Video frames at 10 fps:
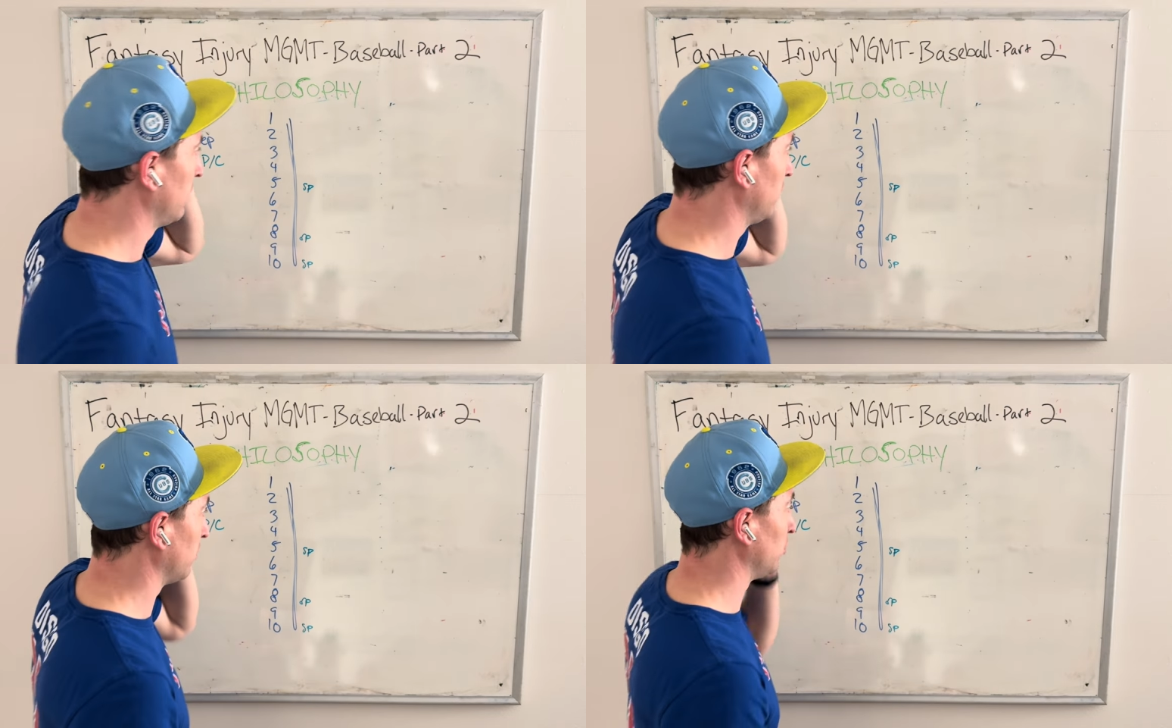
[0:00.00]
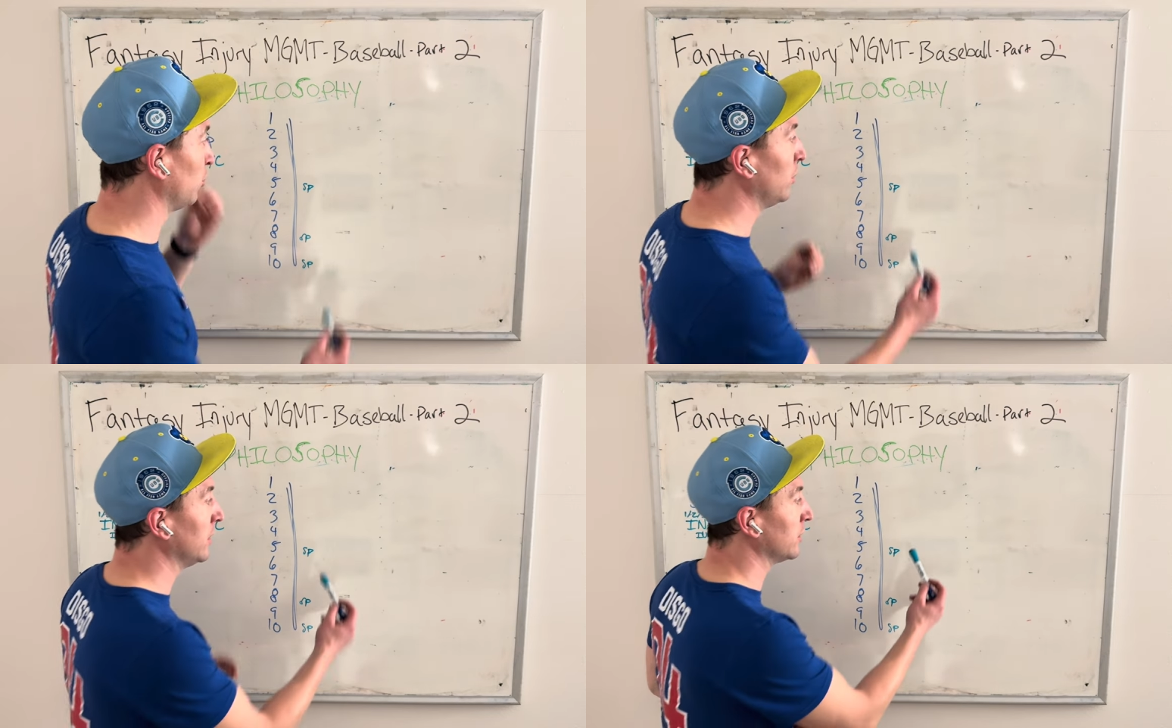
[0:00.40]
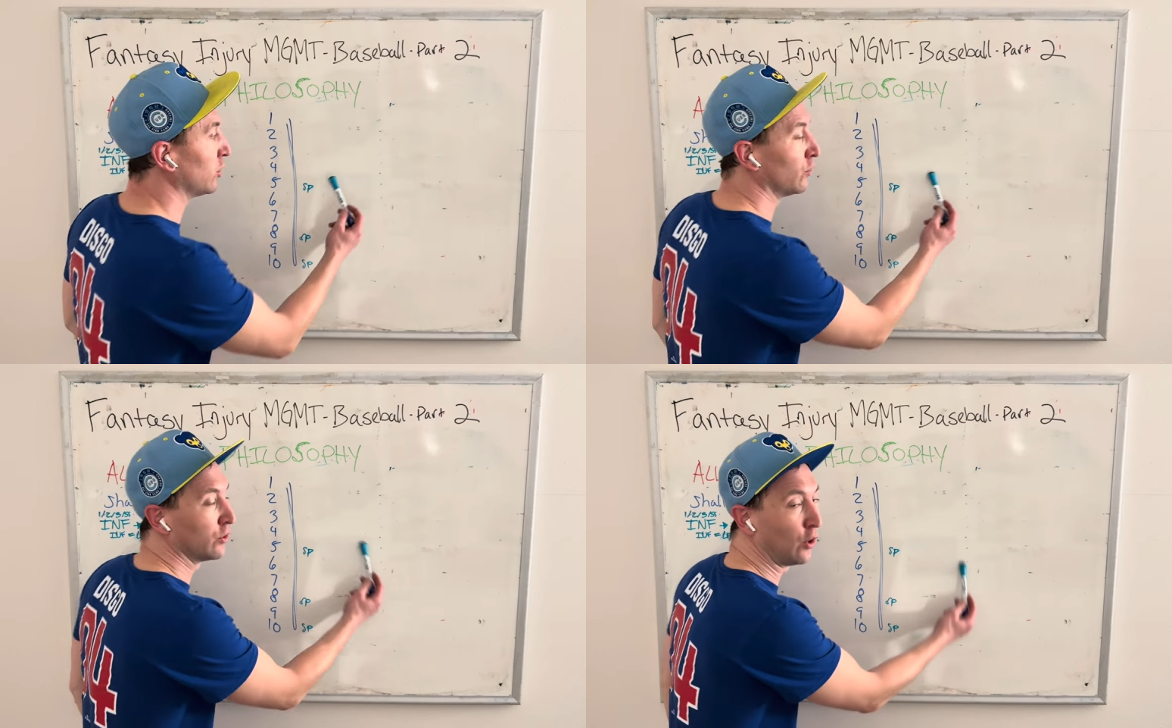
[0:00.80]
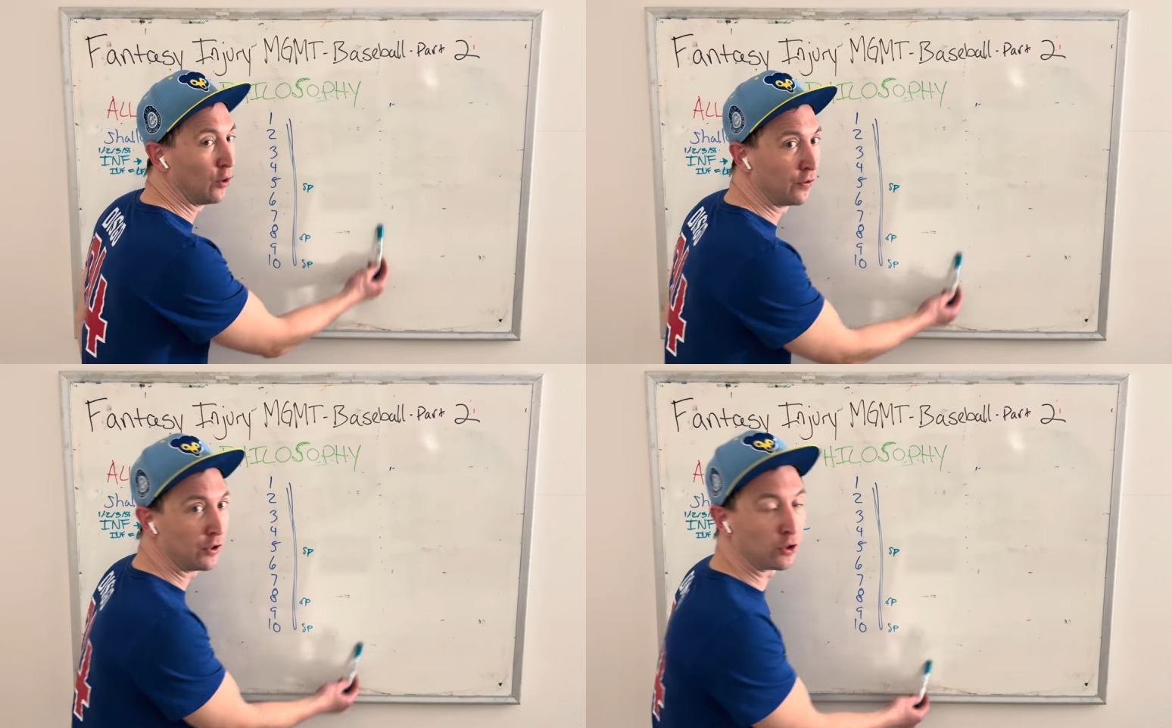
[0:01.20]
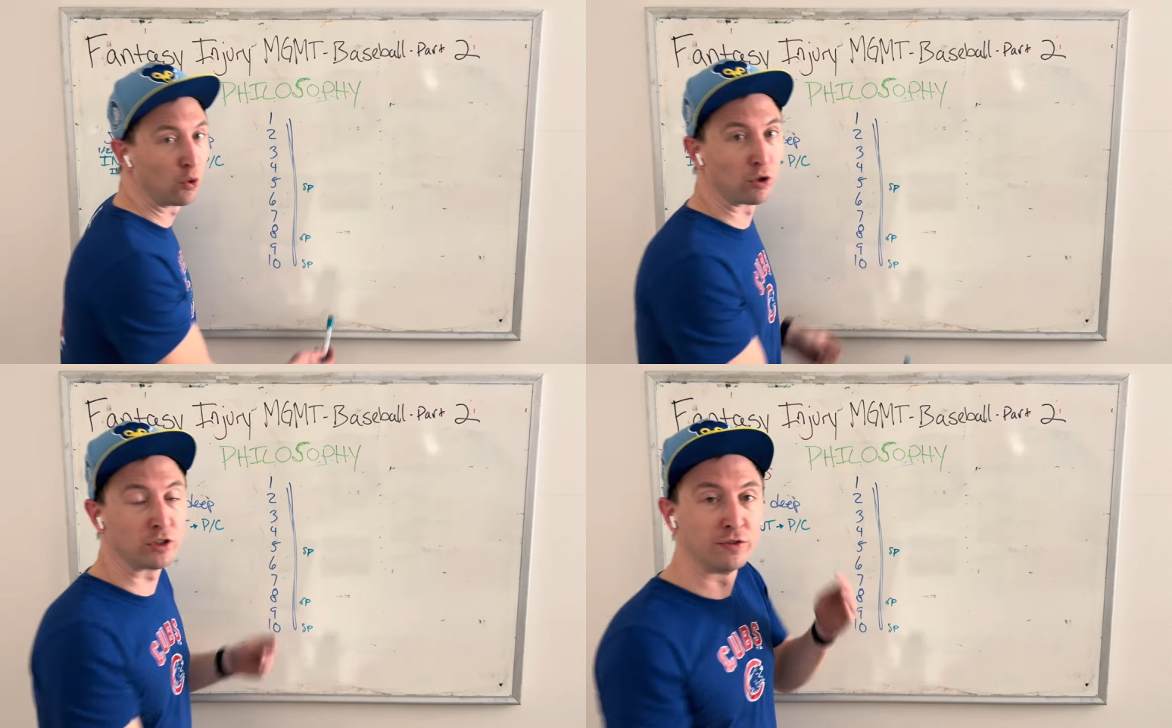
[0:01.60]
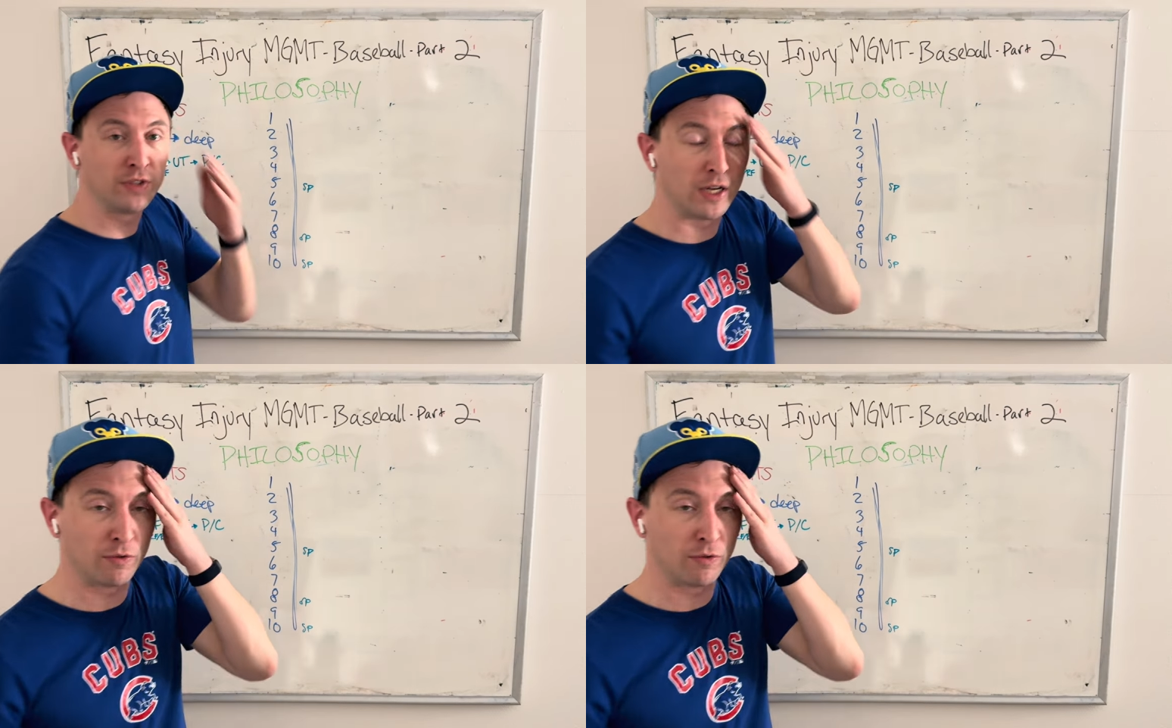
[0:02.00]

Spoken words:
So doing this over the course of 10